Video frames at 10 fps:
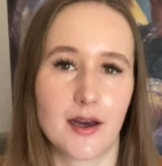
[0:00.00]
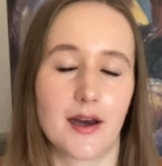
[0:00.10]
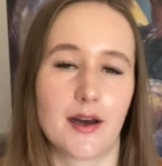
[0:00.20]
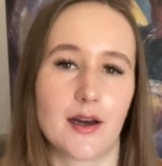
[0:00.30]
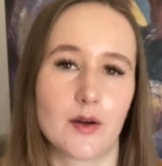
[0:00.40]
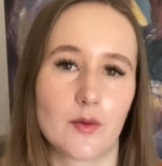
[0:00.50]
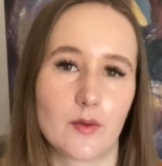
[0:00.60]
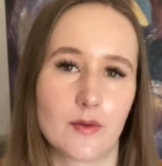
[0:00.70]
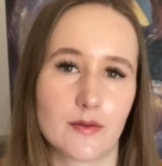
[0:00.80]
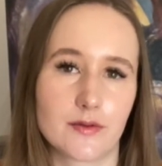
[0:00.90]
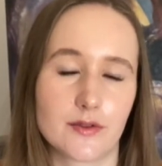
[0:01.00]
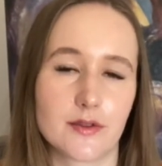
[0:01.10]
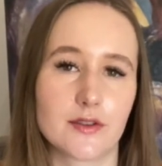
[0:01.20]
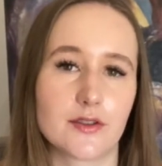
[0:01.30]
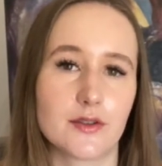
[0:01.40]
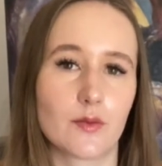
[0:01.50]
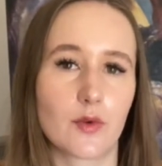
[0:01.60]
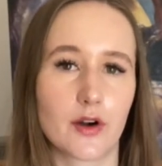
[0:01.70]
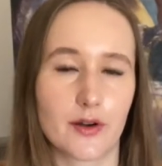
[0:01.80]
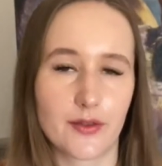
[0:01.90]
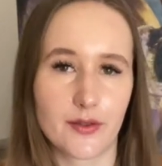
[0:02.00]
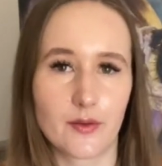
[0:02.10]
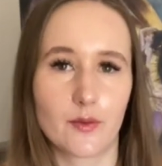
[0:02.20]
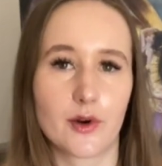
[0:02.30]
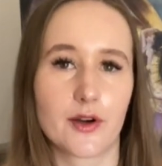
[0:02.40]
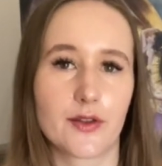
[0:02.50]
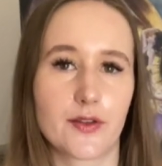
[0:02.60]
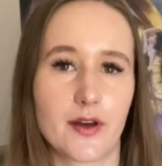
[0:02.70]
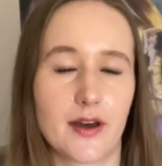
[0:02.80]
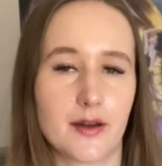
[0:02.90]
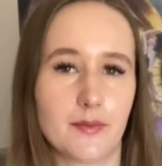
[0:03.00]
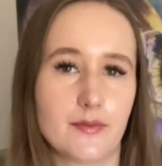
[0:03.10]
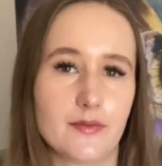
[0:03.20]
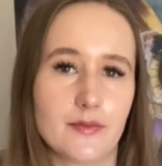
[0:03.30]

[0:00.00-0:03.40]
uh, worth worth um,